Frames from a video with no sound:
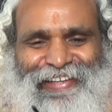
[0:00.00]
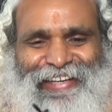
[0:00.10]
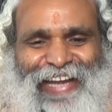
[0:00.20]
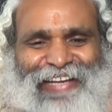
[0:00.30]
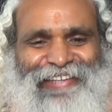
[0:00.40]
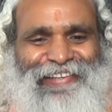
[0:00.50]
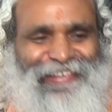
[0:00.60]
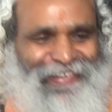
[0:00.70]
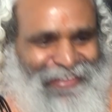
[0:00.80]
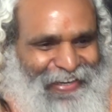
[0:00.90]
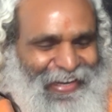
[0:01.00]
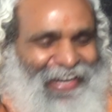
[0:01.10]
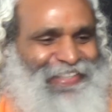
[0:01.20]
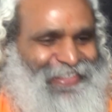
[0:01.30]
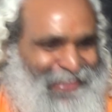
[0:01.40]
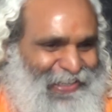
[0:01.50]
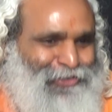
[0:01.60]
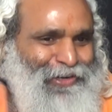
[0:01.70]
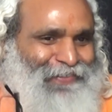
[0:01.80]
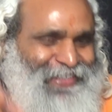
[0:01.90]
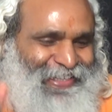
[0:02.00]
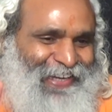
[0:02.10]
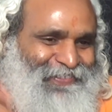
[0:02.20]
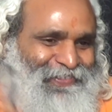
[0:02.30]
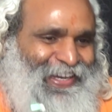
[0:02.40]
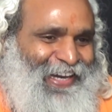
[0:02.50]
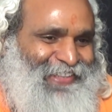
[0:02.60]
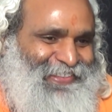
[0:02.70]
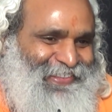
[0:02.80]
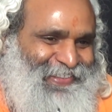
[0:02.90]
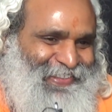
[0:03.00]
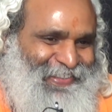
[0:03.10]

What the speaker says: right or wrong, as that Swamiji gave me answer.